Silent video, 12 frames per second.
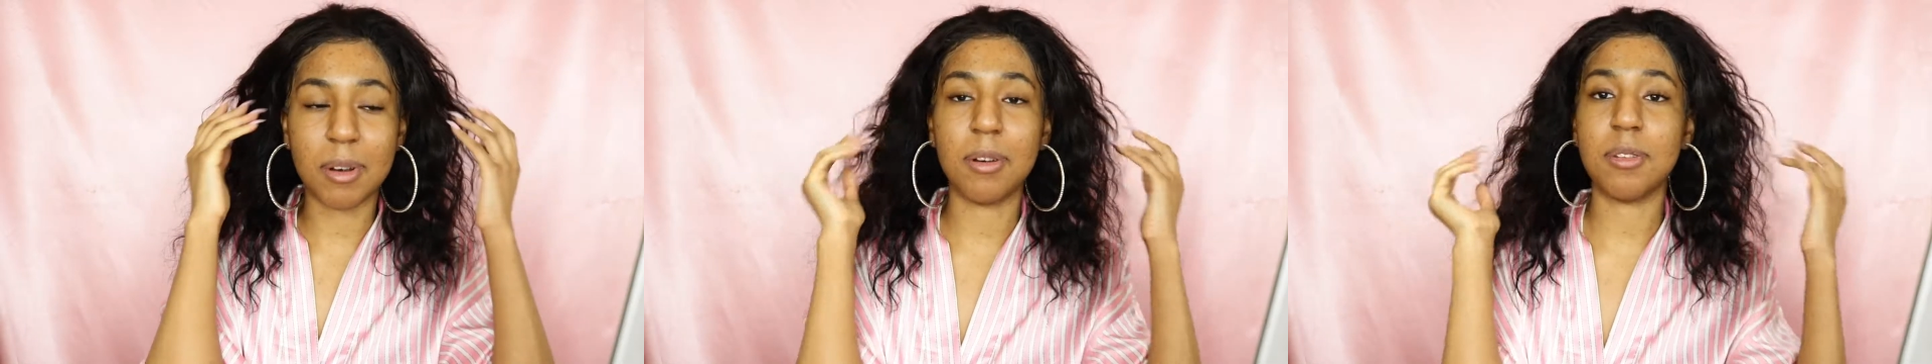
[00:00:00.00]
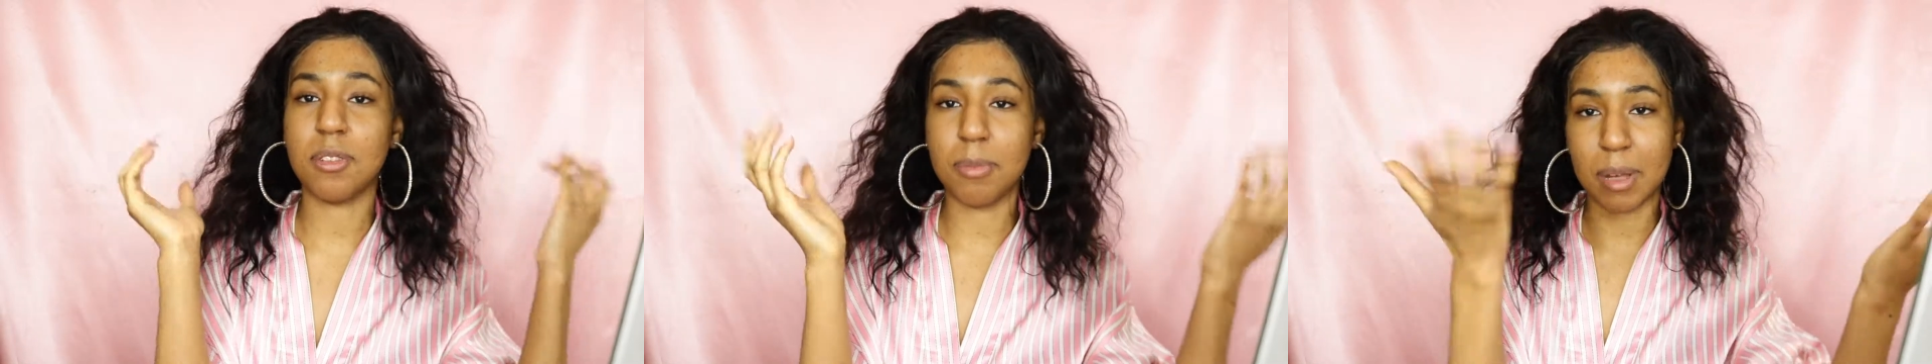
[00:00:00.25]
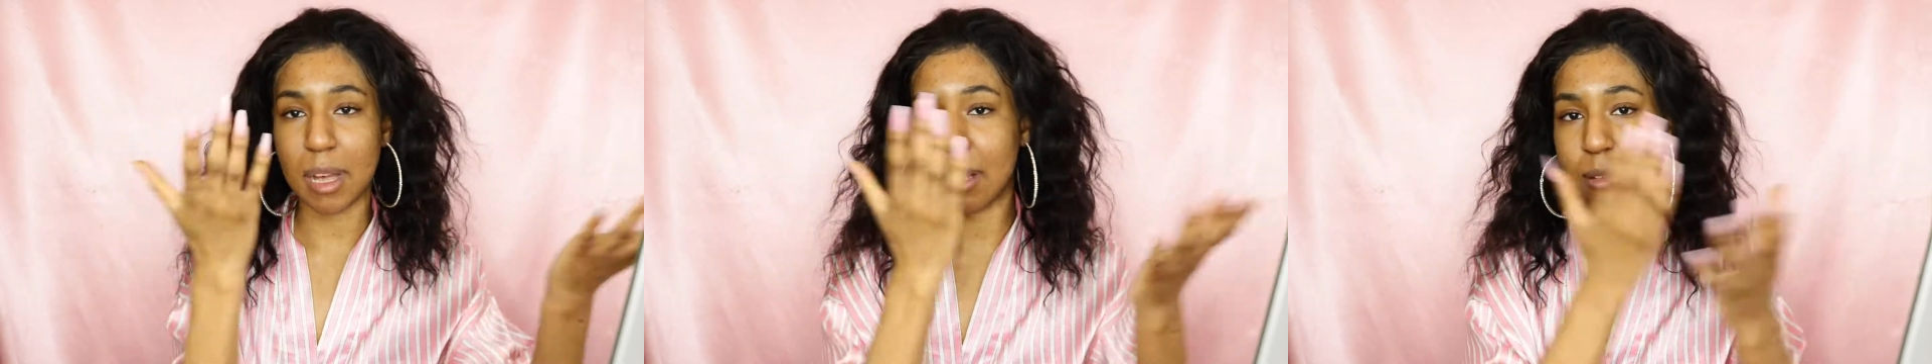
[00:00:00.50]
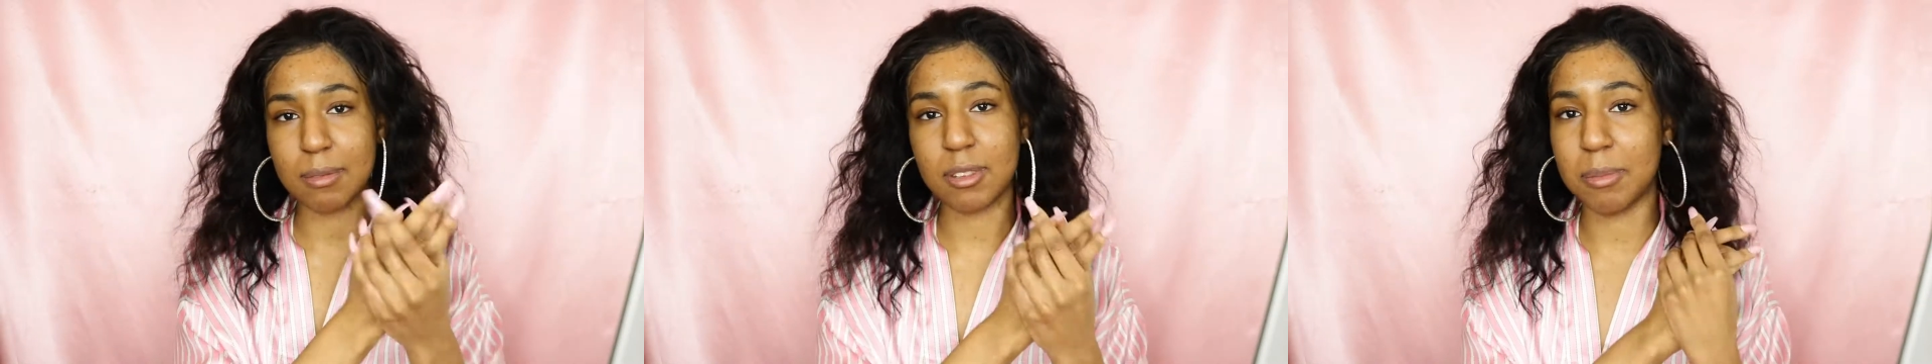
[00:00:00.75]
also
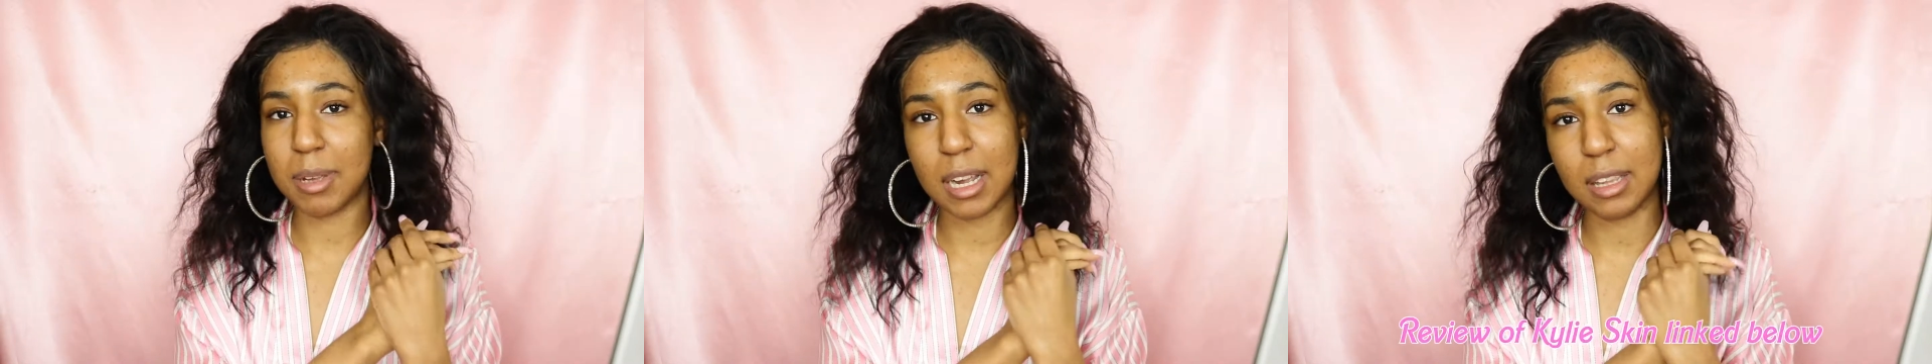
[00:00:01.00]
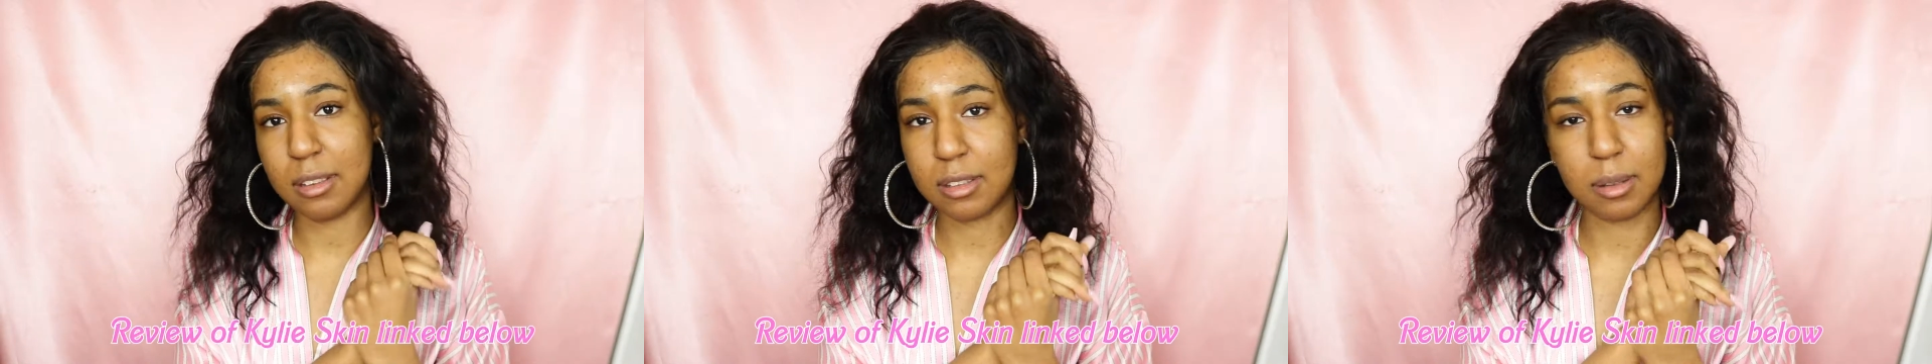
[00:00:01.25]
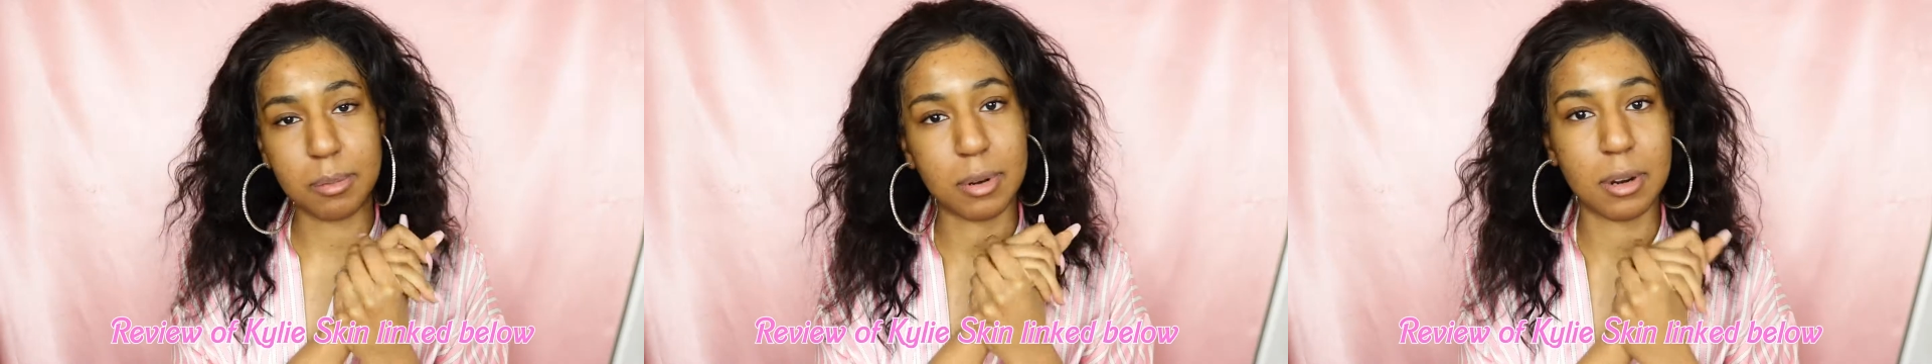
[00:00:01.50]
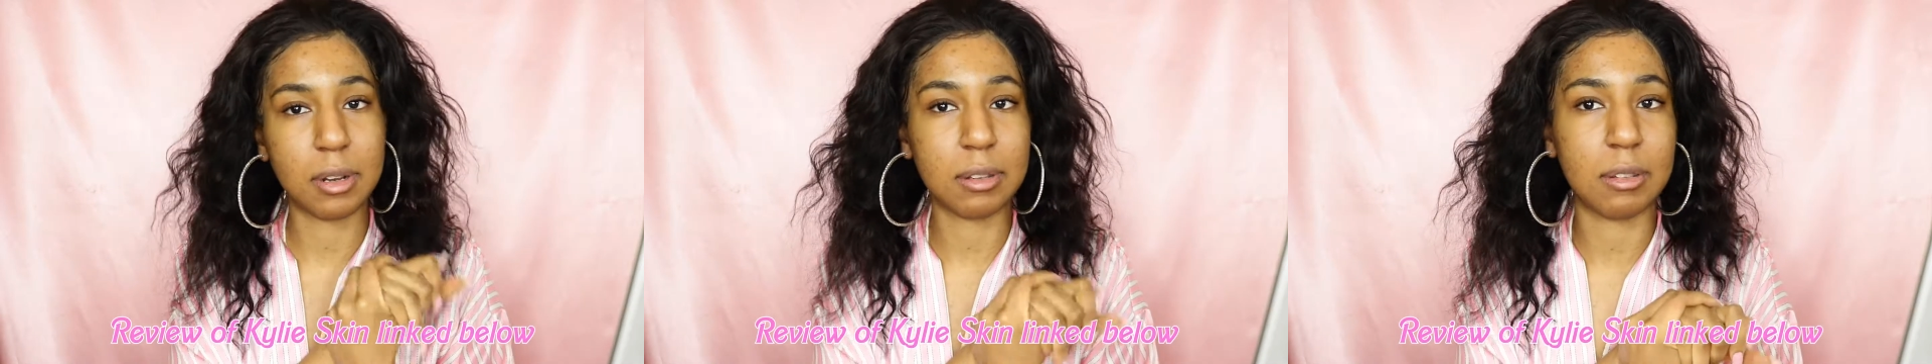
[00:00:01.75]
bought some Kylie Skin
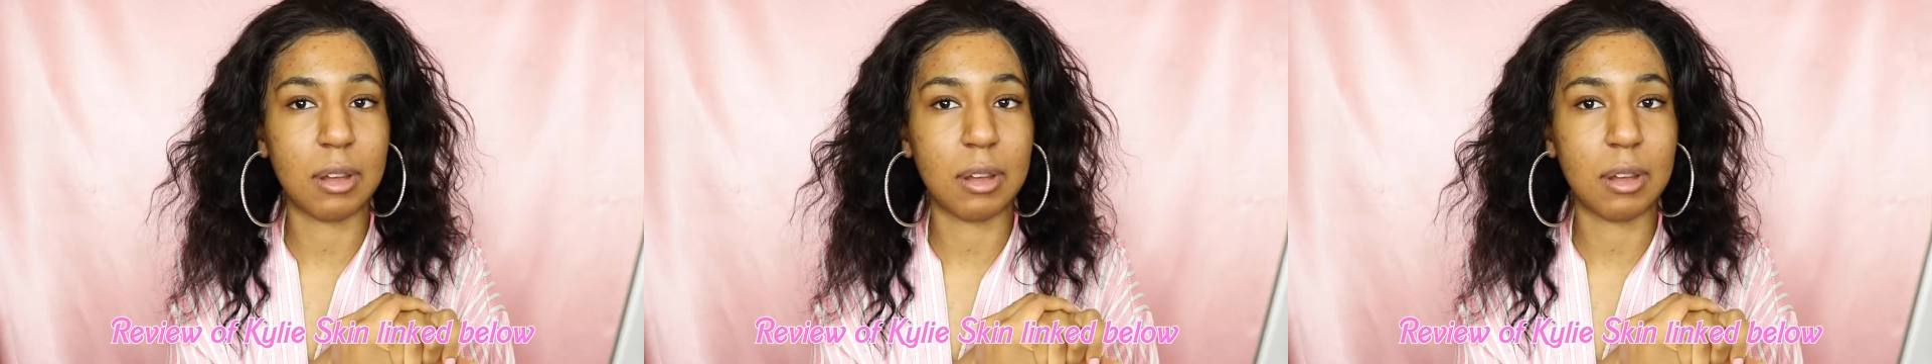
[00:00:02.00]
products,